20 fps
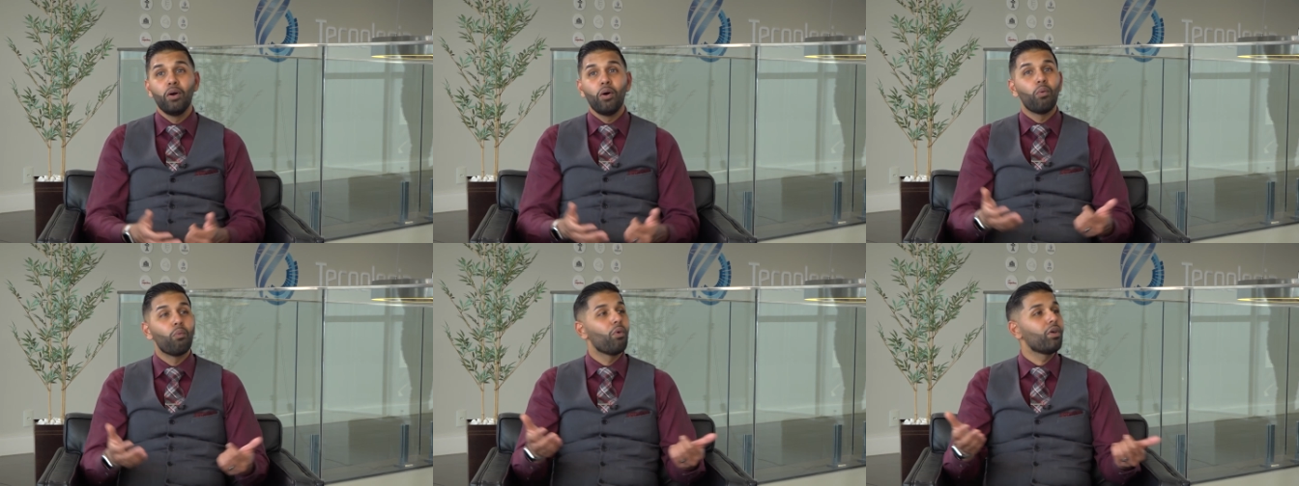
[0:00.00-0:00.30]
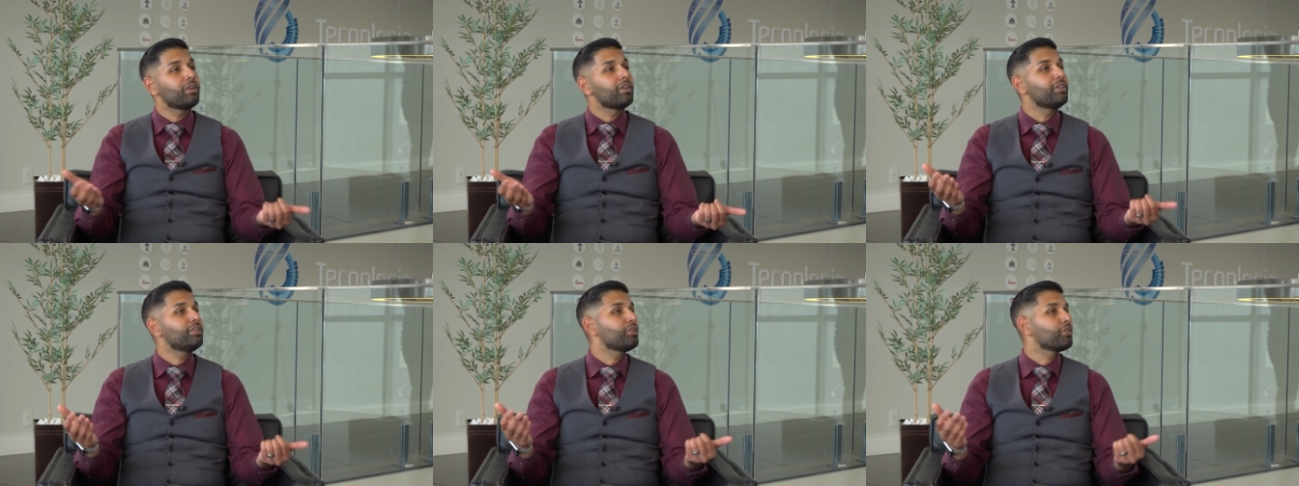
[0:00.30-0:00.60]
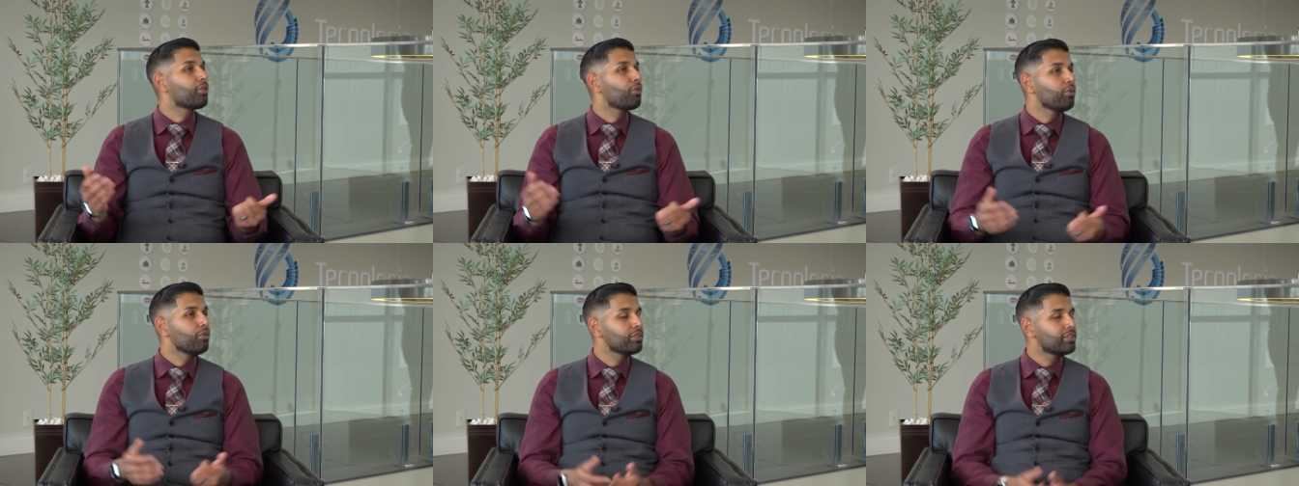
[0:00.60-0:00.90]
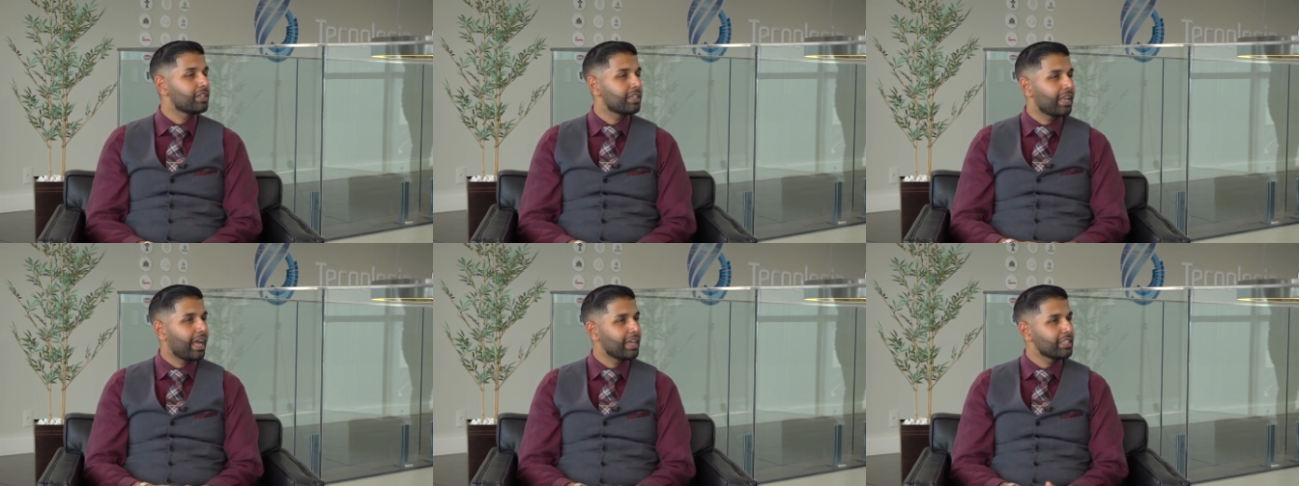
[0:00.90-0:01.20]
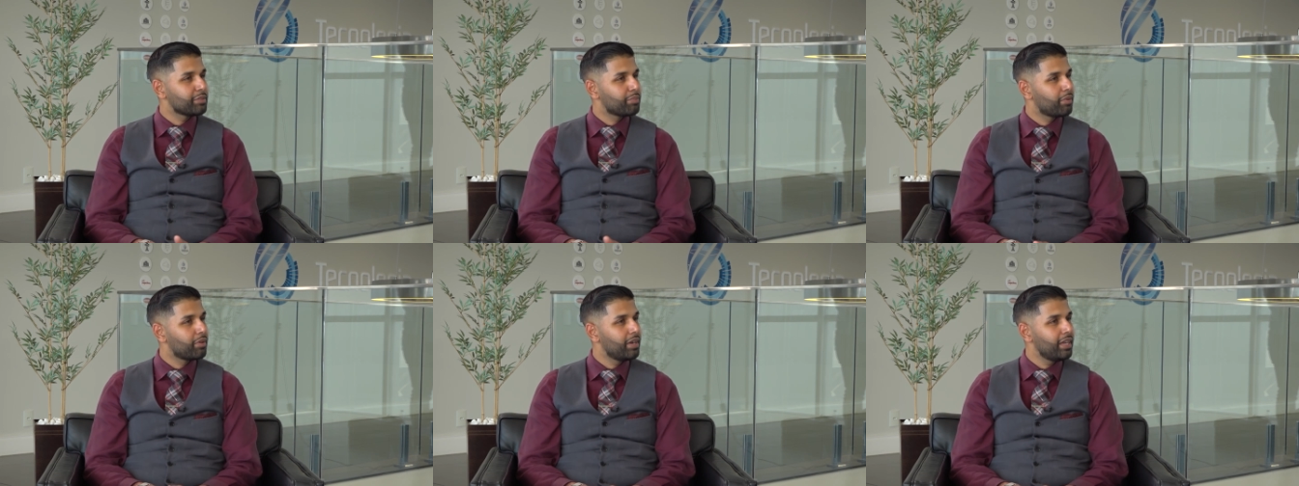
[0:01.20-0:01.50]
What are your goals and
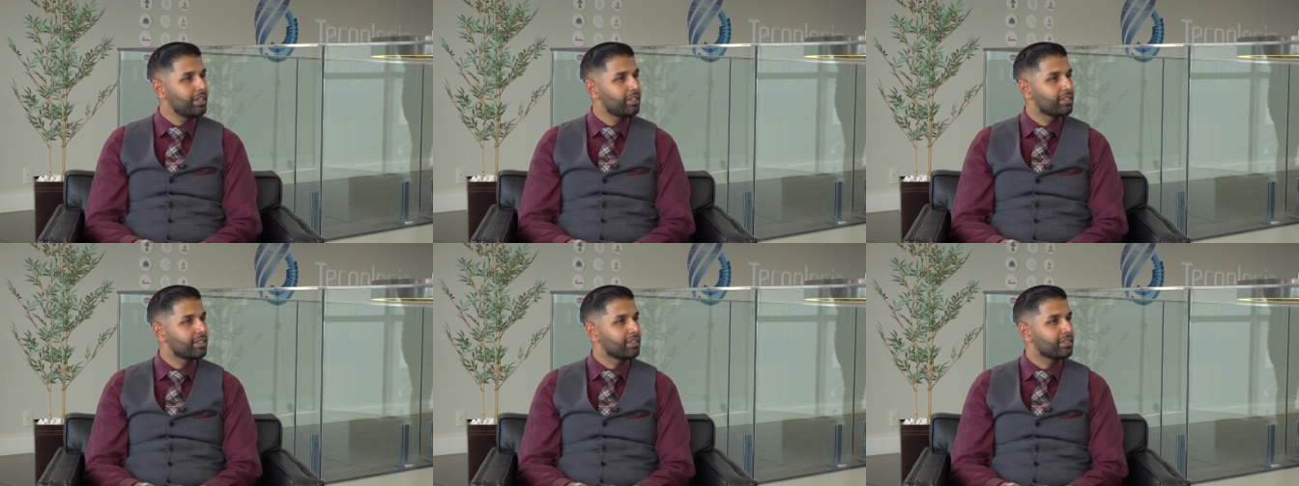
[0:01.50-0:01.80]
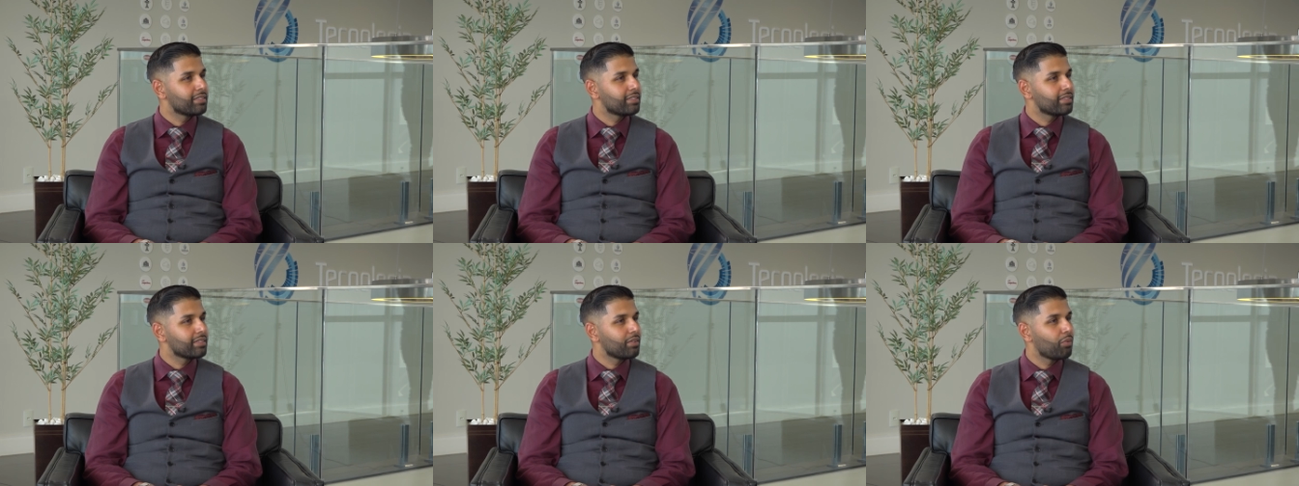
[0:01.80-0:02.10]
aspirations?